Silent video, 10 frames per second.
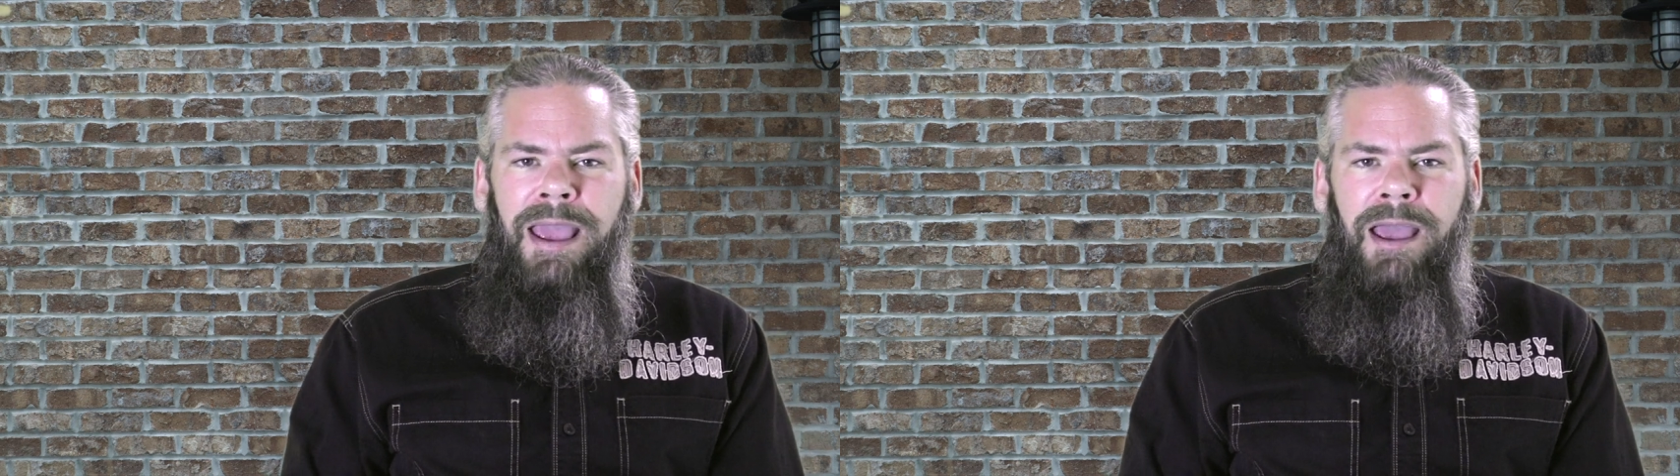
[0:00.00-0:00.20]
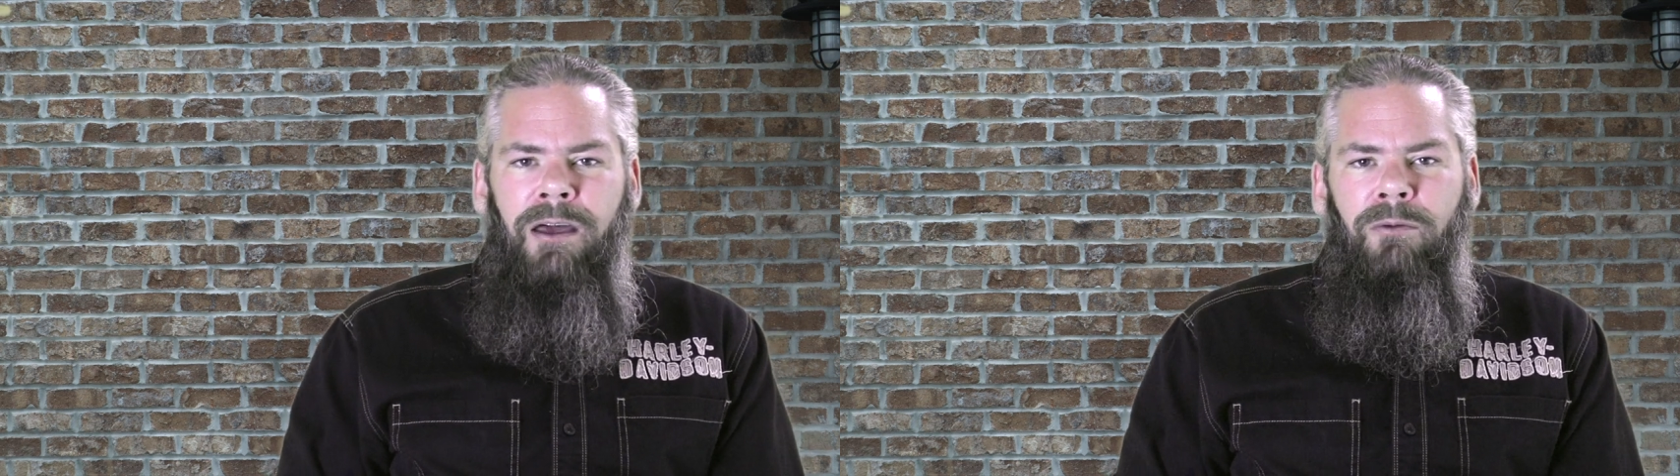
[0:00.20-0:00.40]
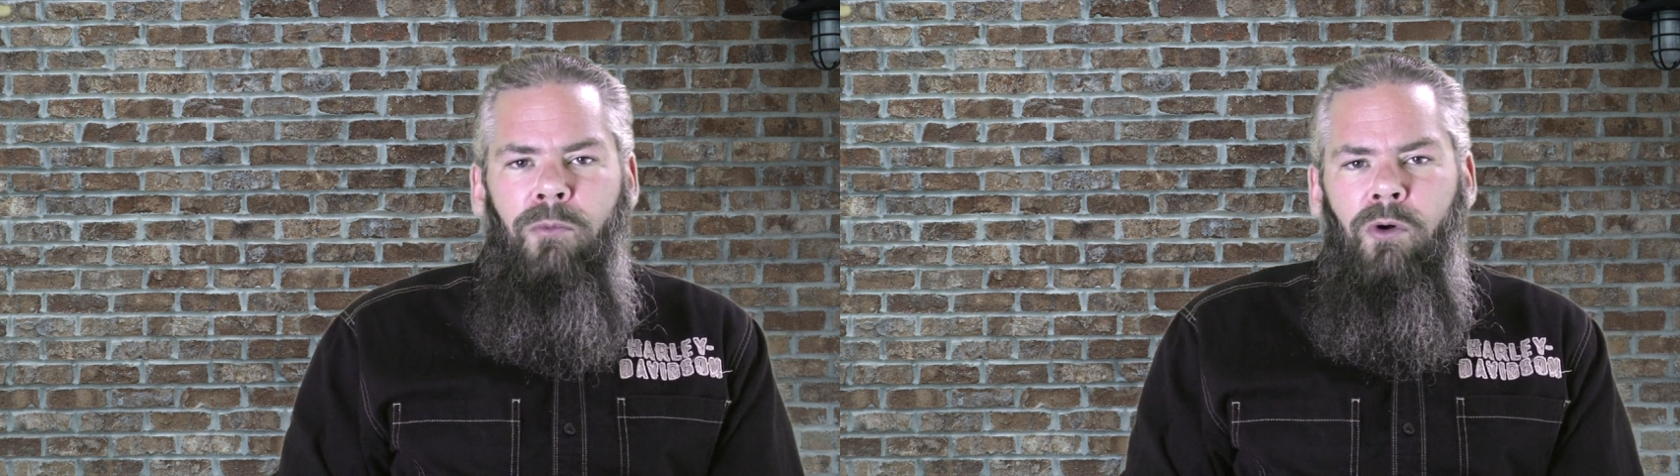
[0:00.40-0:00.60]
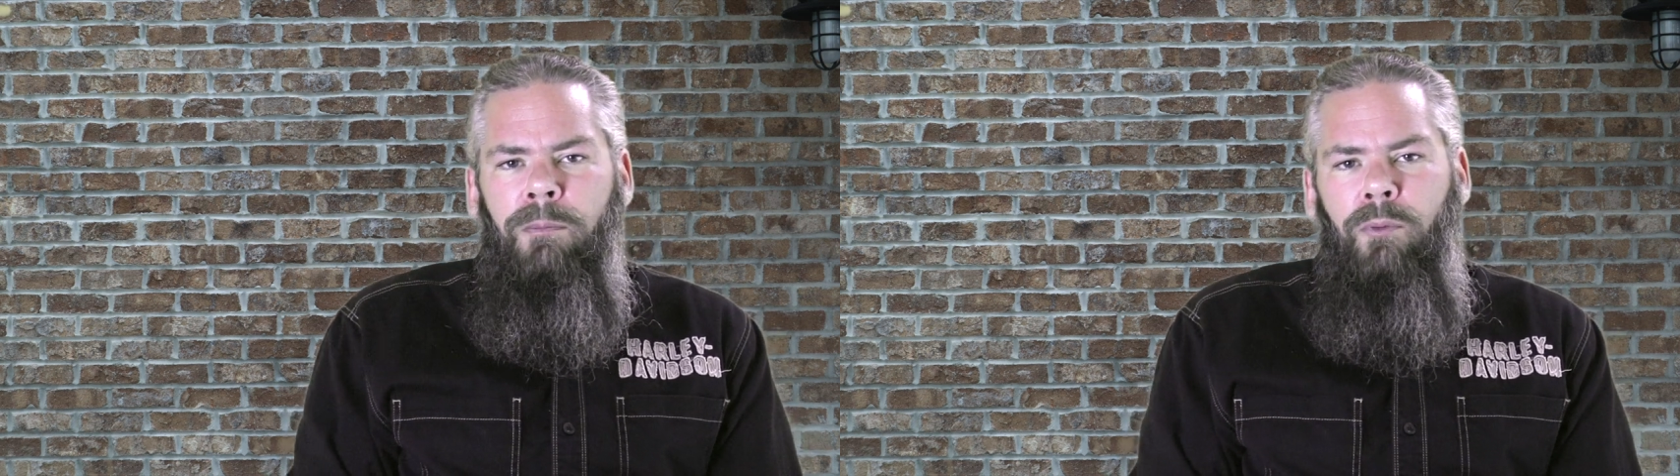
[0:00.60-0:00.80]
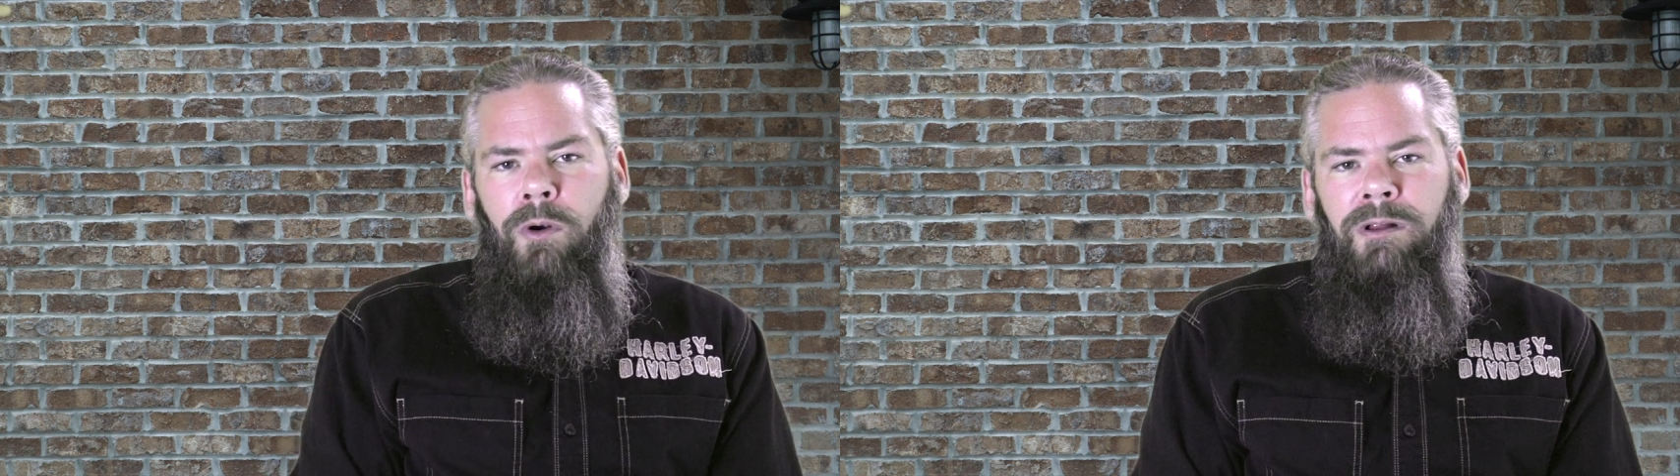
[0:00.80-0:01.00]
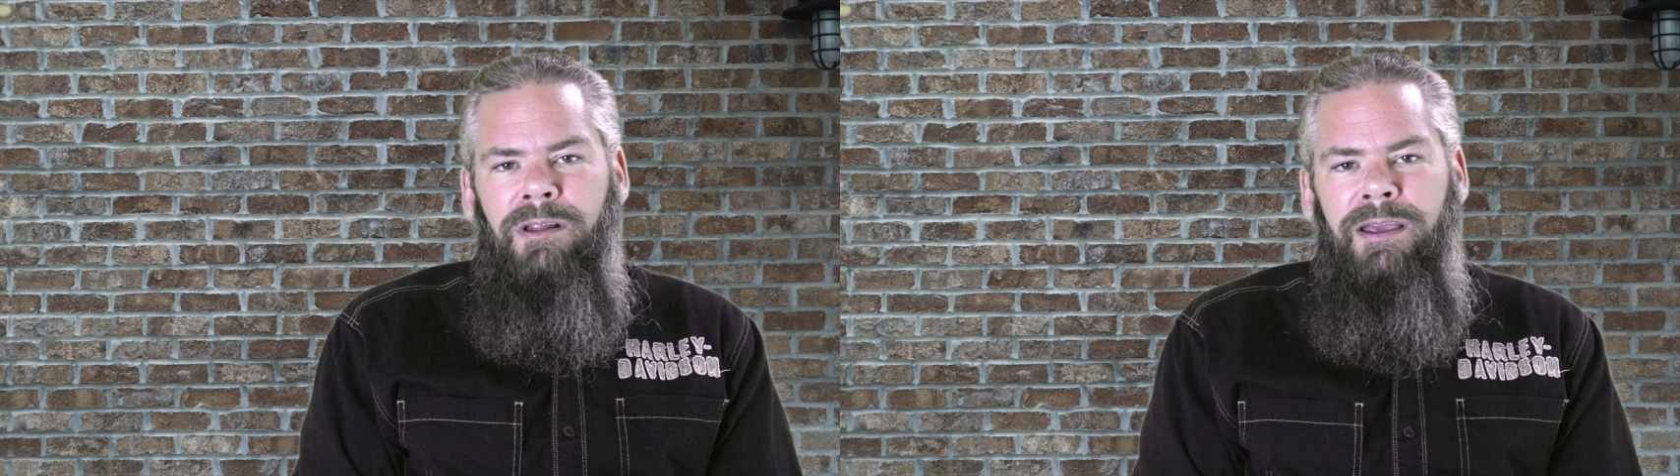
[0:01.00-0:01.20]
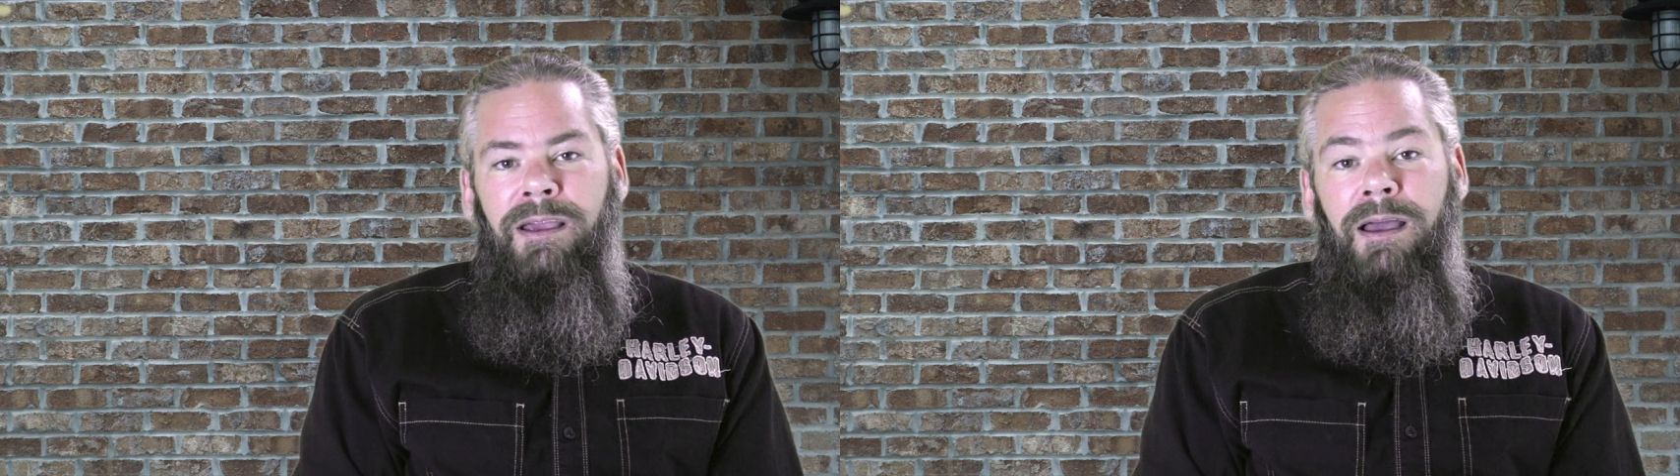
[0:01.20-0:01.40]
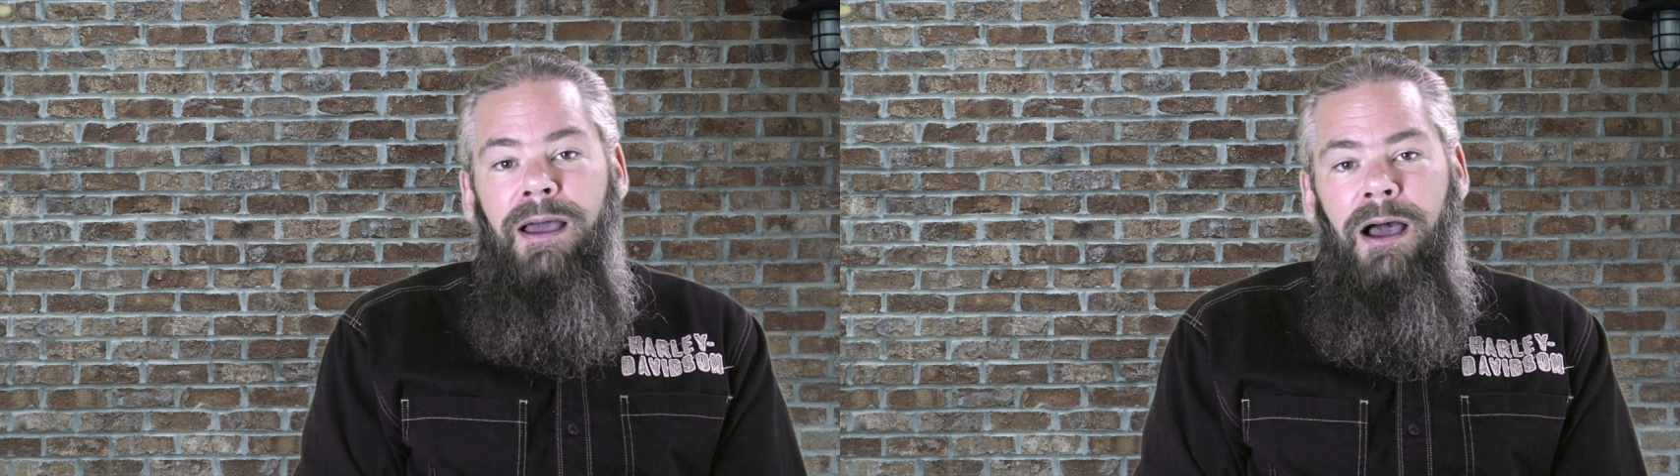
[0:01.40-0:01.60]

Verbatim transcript: and, more importantly,